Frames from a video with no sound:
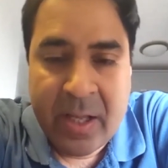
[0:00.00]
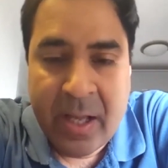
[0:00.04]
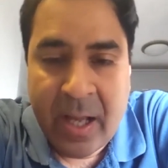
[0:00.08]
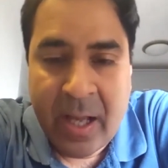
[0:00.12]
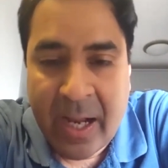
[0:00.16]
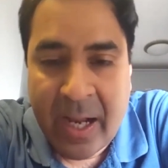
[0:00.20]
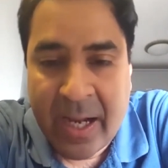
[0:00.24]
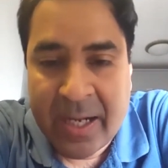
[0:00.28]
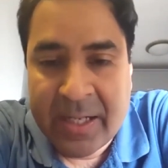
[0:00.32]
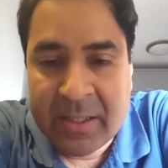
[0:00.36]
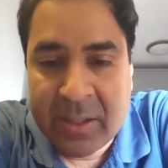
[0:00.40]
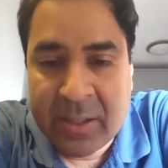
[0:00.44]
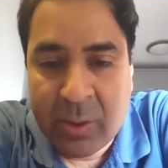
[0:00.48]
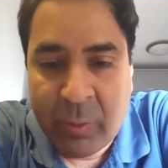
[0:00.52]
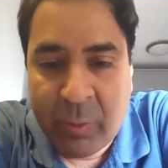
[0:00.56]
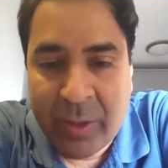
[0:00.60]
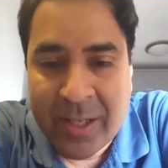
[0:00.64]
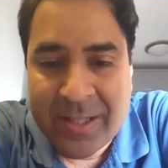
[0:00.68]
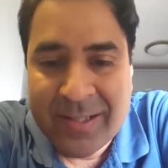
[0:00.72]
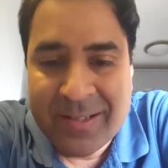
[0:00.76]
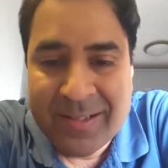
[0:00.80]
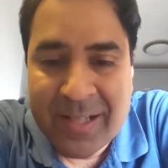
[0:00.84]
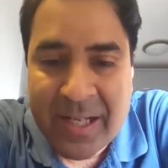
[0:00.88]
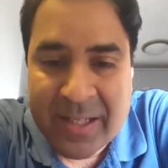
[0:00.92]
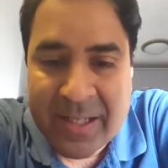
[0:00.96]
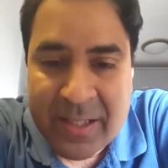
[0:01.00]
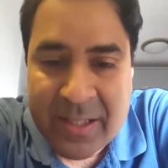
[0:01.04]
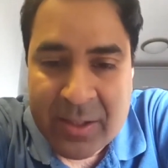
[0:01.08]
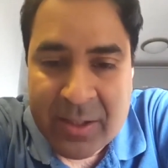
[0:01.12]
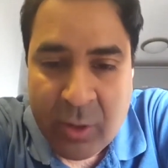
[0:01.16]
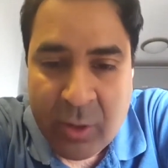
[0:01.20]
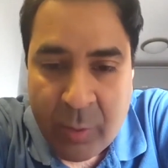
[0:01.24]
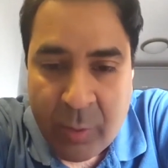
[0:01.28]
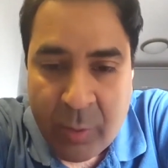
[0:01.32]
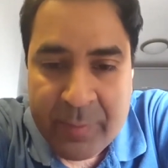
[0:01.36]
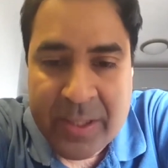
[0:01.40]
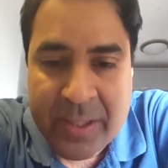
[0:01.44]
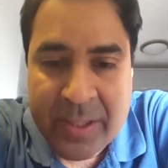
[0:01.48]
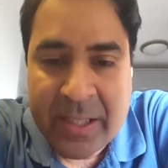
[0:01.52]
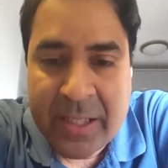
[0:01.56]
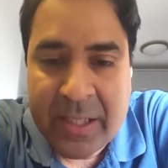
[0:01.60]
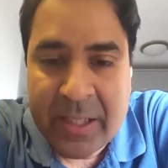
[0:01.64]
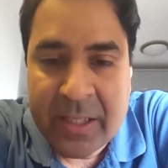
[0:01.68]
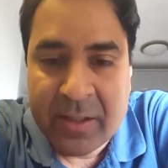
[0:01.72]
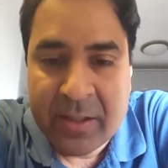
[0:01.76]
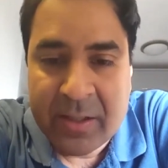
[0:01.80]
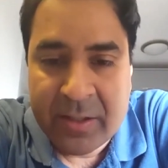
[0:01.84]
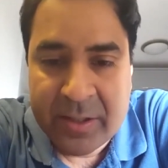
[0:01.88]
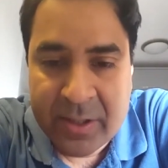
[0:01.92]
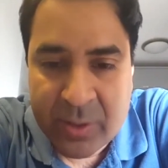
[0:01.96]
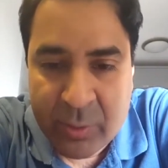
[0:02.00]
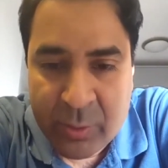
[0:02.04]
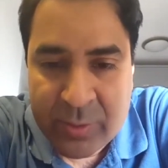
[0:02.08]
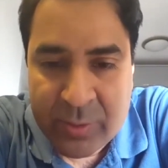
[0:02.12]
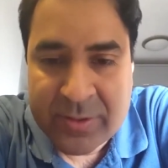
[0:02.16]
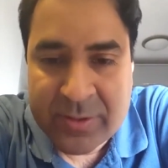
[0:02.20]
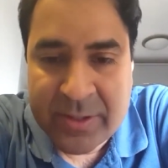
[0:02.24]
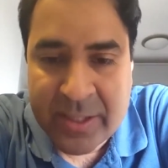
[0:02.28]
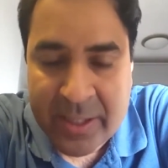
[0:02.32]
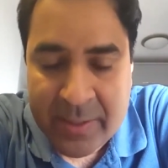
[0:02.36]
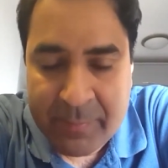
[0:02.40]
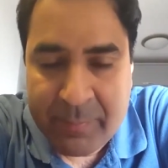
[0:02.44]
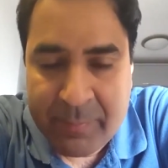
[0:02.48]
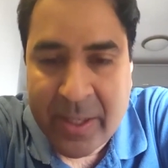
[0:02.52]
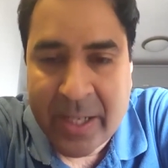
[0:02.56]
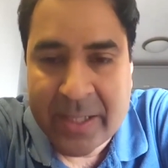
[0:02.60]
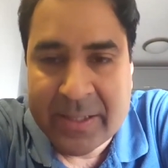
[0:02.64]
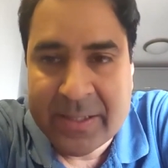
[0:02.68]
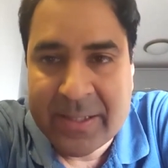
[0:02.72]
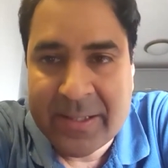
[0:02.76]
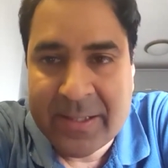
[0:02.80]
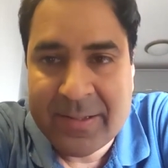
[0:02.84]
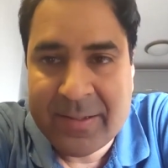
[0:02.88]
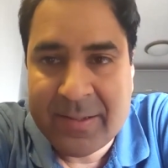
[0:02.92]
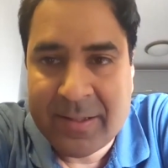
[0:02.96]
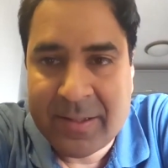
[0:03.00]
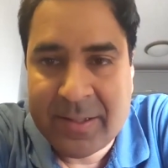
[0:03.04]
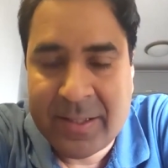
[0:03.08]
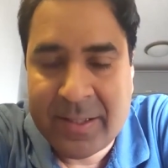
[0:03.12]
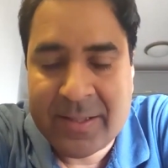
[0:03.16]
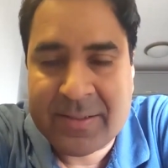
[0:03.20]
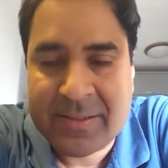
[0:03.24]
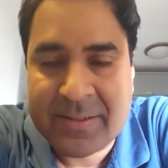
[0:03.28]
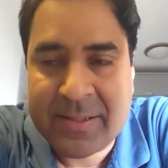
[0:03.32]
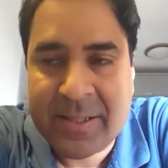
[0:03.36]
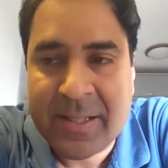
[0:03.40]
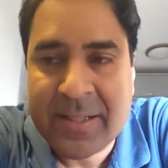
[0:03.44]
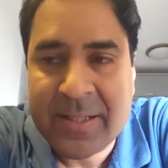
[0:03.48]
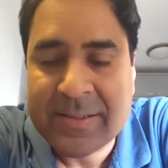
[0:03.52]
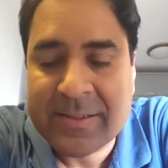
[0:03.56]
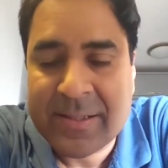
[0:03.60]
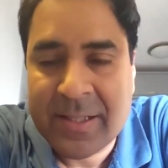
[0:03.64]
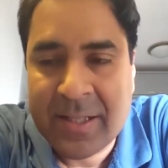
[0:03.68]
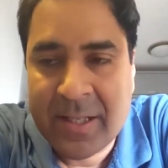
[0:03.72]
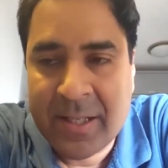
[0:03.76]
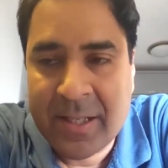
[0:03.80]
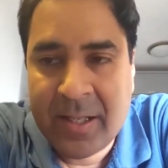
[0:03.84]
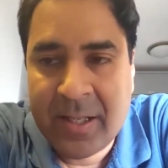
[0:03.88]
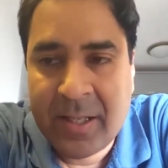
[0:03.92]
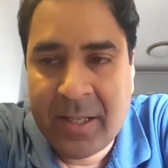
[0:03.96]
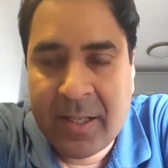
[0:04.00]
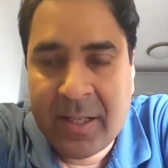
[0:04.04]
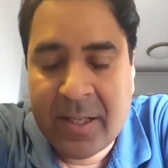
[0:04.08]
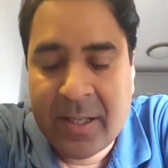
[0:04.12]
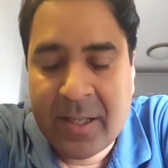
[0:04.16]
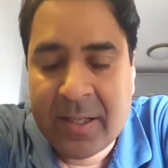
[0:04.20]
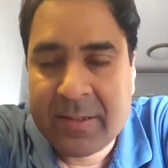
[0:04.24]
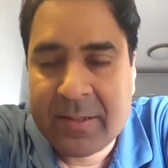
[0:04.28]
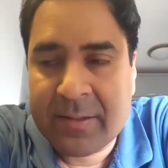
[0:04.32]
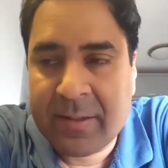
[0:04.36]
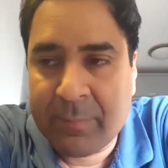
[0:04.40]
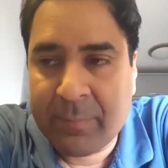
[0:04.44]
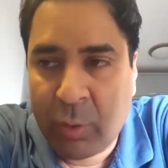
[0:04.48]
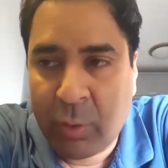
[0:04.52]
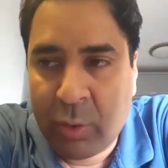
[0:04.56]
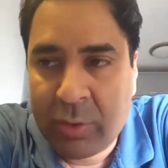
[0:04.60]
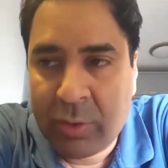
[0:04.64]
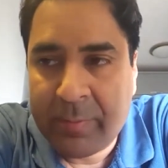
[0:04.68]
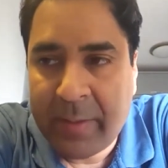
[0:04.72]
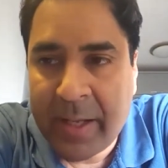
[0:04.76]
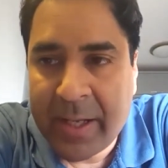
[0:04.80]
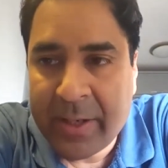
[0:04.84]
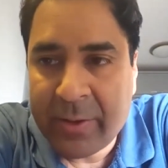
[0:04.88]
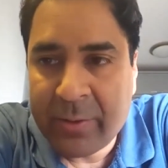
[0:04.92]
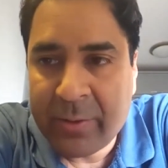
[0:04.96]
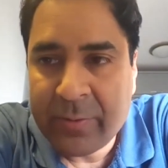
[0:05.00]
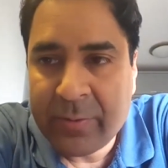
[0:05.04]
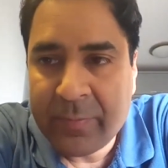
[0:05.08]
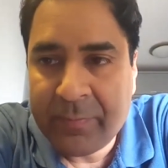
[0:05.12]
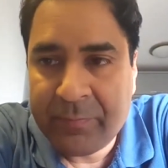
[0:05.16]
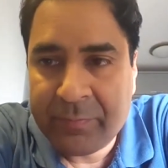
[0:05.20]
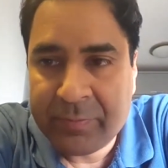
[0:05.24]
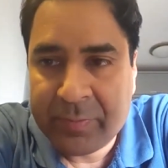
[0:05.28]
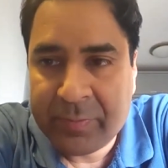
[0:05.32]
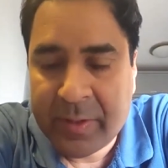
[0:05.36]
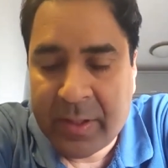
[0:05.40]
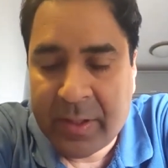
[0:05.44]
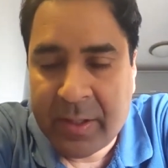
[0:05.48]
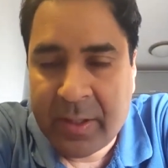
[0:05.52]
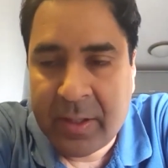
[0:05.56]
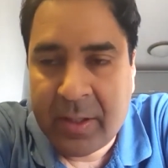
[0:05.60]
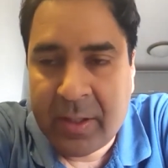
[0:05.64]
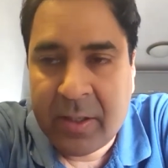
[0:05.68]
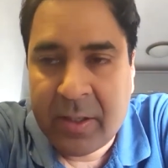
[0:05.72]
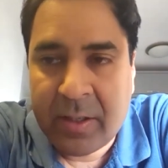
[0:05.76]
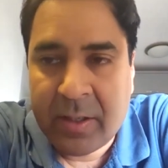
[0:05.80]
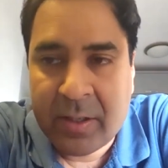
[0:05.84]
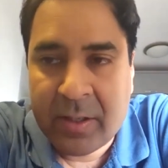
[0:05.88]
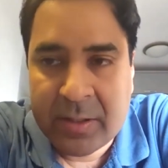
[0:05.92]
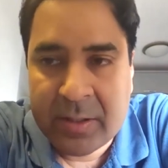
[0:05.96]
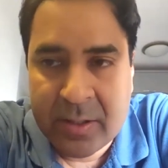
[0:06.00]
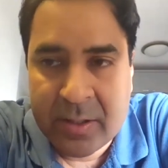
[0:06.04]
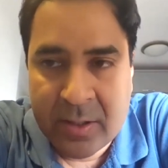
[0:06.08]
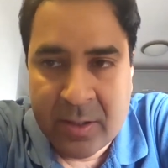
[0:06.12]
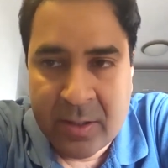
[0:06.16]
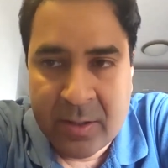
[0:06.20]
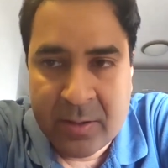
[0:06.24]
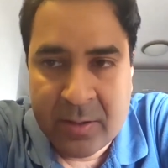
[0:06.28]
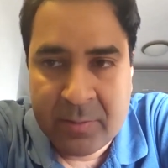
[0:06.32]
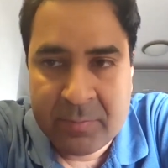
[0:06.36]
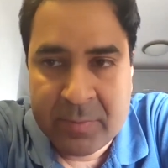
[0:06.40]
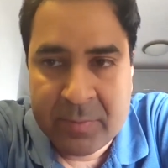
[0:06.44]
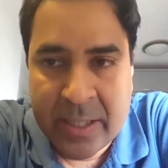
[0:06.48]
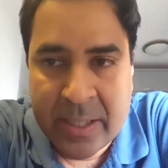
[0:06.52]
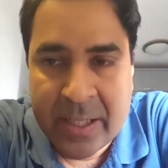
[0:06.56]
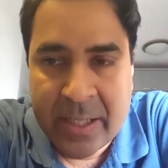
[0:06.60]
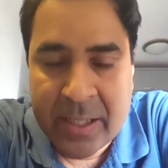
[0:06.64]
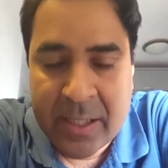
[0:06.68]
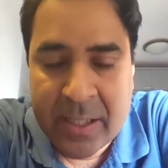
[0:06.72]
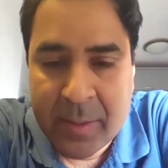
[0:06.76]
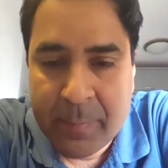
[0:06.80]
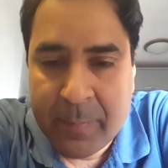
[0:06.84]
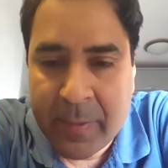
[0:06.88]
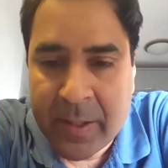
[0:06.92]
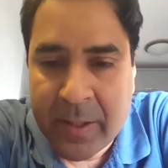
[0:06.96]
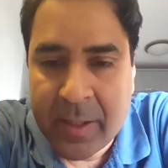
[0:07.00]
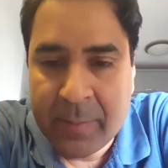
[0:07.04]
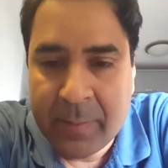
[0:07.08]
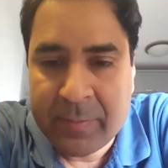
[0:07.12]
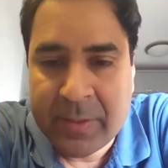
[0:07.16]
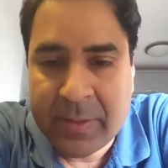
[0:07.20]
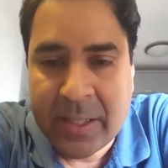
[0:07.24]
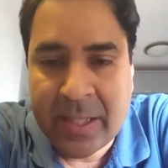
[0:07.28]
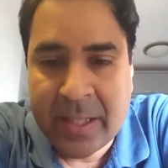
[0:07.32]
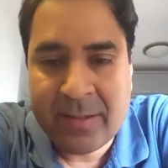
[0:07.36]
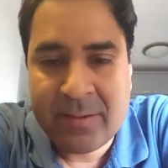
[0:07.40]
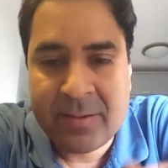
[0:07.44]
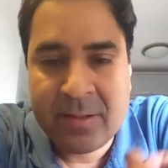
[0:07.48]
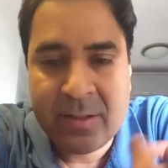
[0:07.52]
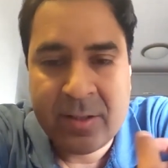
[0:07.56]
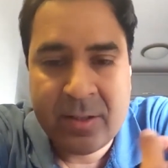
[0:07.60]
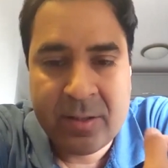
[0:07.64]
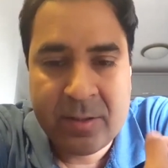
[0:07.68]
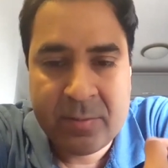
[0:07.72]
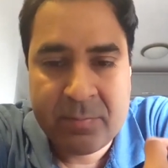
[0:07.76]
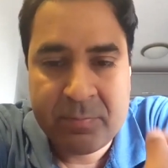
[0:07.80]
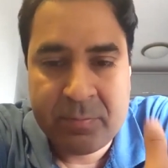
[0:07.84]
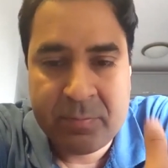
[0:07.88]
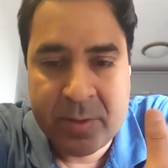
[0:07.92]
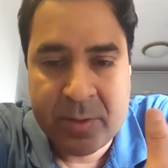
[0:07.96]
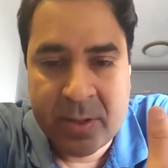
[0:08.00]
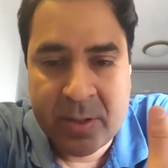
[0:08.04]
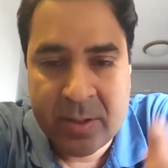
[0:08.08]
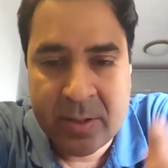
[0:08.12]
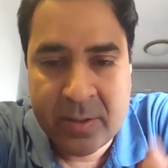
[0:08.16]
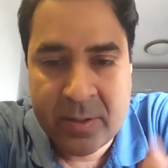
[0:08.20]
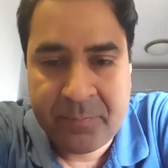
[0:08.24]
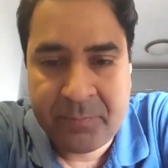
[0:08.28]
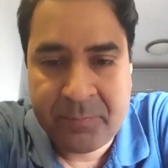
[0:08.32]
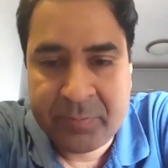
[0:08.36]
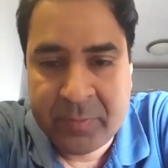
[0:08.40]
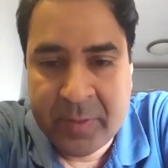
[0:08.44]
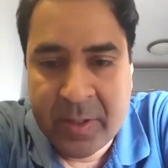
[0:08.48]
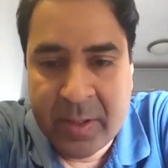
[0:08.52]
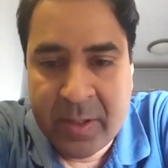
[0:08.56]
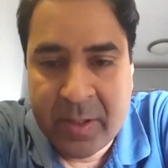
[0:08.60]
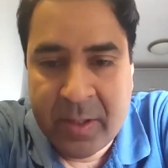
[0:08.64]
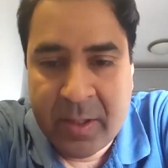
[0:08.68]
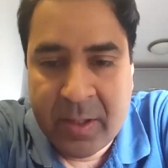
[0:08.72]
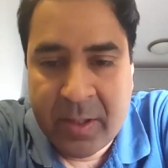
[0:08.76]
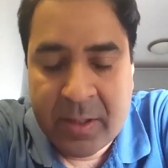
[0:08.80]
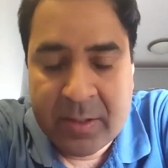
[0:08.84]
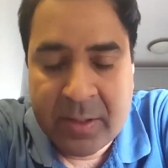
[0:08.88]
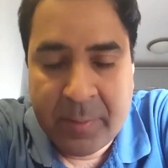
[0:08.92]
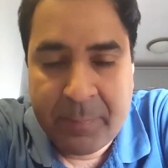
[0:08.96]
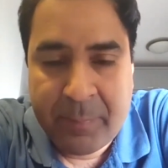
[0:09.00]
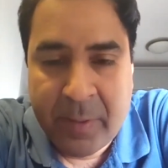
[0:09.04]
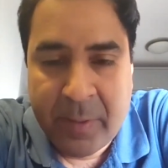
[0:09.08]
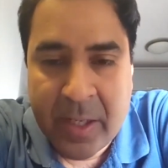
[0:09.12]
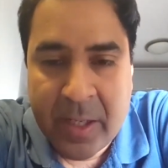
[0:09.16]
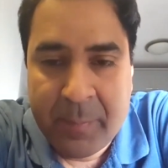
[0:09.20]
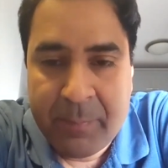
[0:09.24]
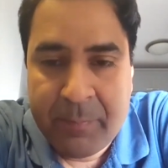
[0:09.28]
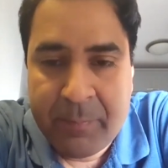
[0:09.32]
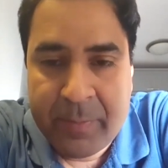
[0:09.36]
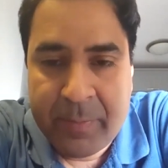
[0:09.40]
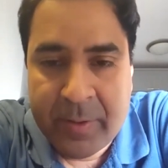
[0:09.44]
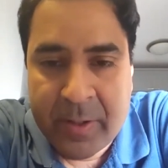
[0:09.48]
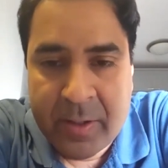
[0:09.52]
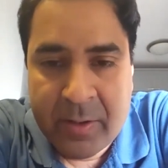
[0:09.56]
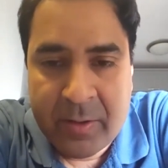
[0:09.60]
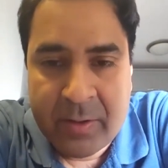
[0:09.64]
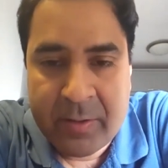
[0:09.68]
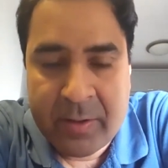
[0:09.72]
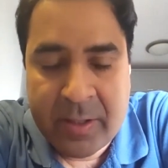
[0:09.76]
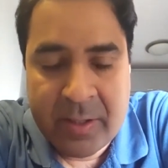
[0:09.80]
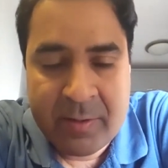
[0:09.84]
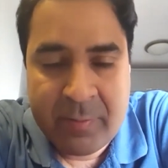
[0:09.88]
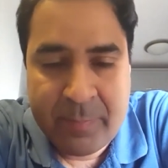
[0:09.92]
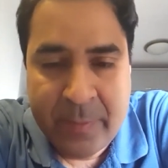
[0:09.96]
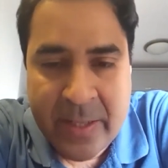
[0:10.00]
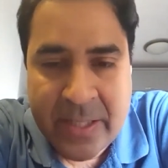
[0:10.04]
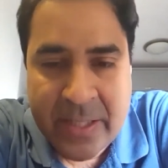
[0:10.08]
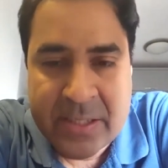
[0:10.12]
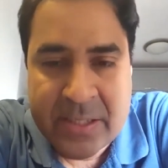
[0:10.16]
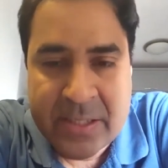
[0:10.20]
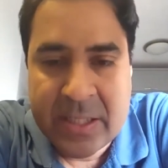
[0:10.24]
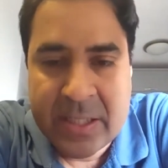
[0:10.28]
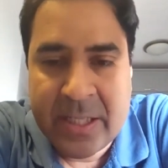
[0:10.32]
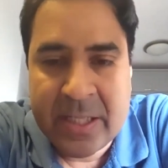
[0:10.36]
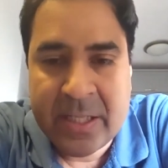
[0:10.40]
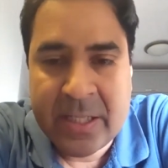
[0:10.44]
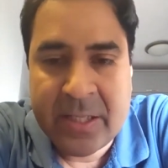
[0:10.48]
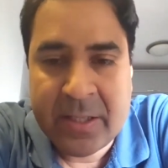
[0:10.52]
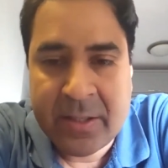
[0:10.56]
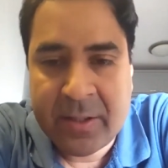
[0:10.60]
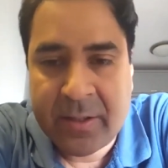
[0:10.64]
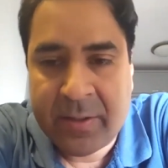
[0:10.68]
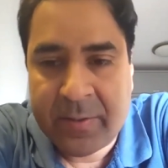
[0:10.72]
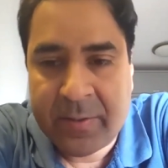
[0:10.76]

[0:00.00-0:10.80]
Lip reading: And the ones that are commonly used in practice these days is the bone marrow, the dental pulp. That's the pulp, especially